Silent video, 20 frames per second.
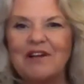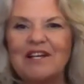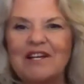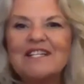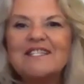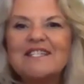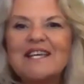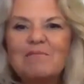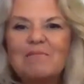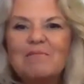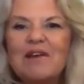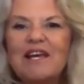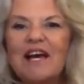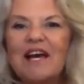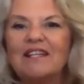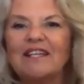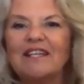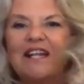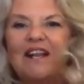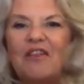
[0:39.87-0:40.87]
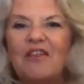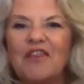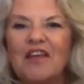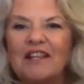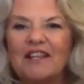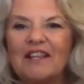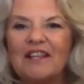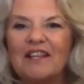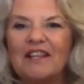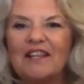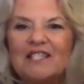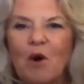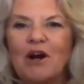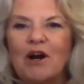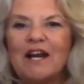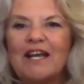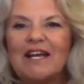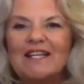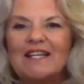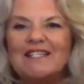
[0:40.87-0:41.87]
friend sent me a little thing this
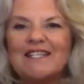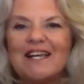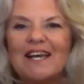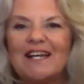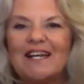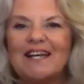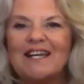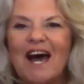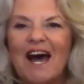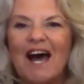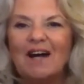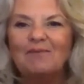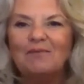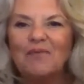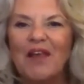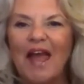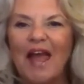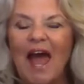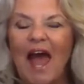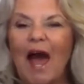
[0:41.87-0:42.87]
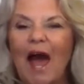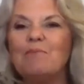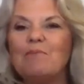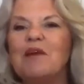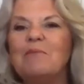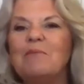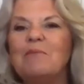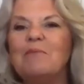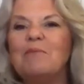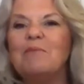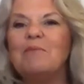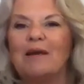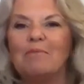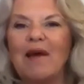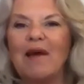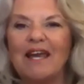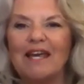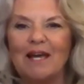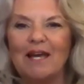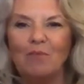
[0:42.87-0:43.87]
morning and said, uh, "Happy money
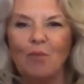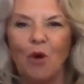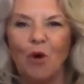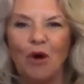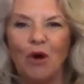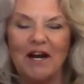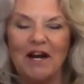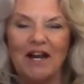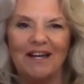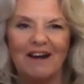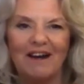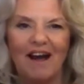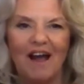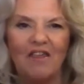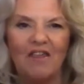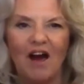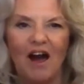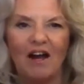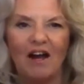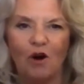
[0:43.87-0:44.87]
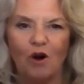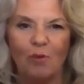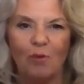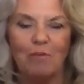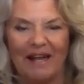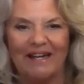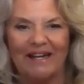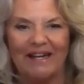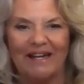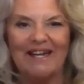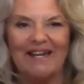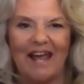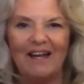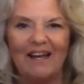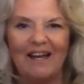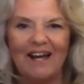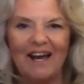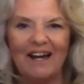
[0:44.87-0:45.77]
making morning," and I thought, or Monday,